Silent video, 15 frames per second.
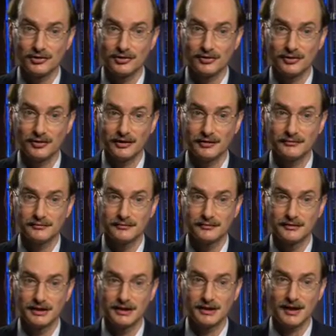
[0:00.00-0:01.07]
occurring.
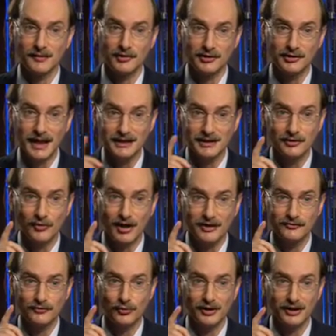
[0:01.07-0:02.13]
And I'm the lightning rod
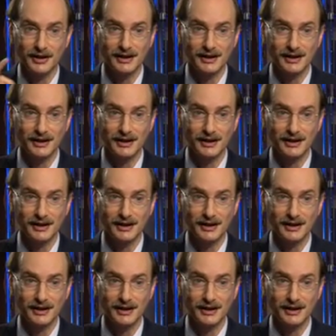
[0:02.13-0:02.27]
for it.